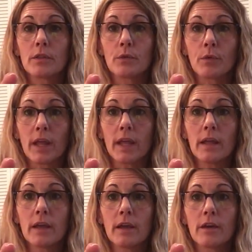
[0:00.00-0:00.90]

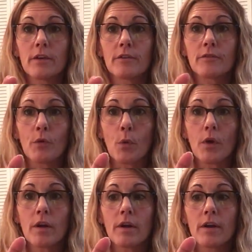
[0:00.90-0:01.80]
three,
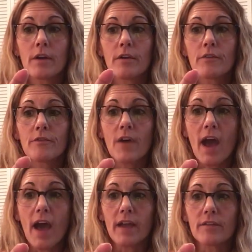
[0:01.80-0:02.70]
four,
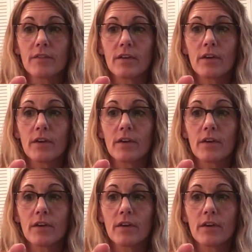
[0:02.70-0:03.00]
five.